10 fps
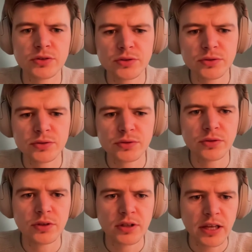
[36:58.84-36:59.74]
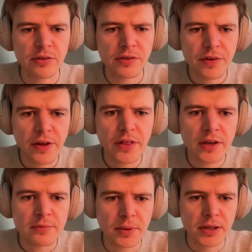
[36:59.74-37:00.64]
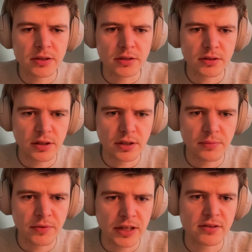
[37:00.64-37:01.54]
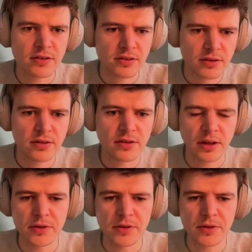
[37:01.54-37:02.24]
do to clarify that, but that's